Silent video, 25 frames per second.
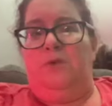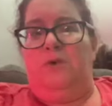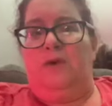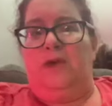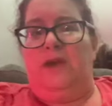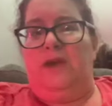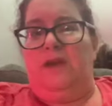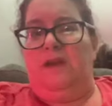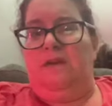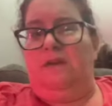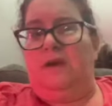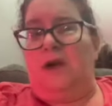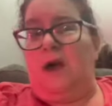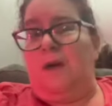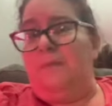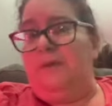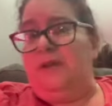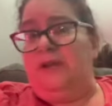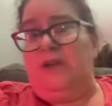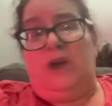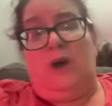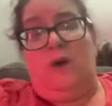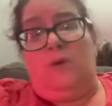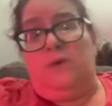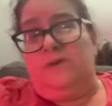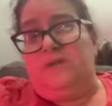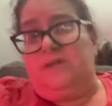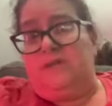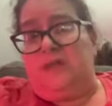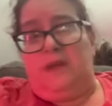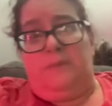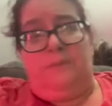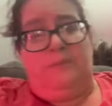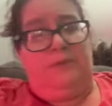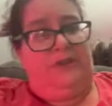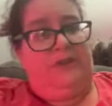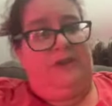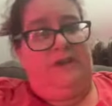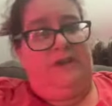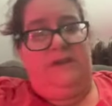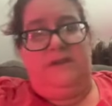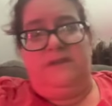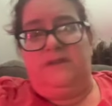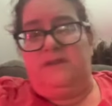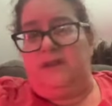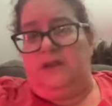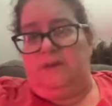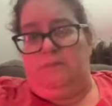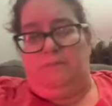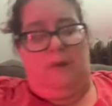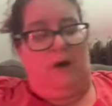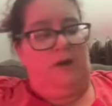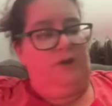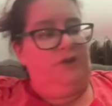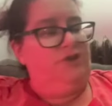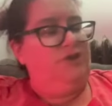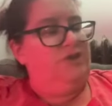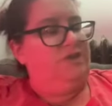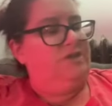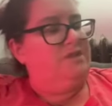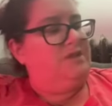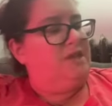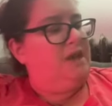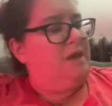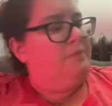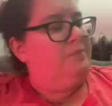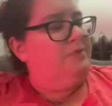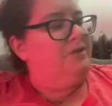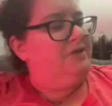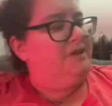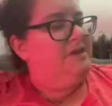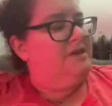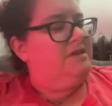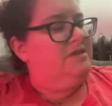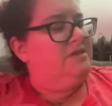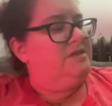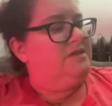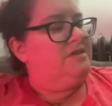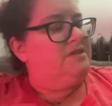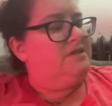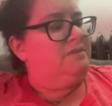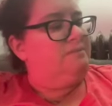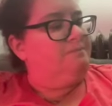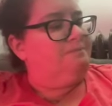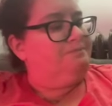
can come and go as they please and munch as they please.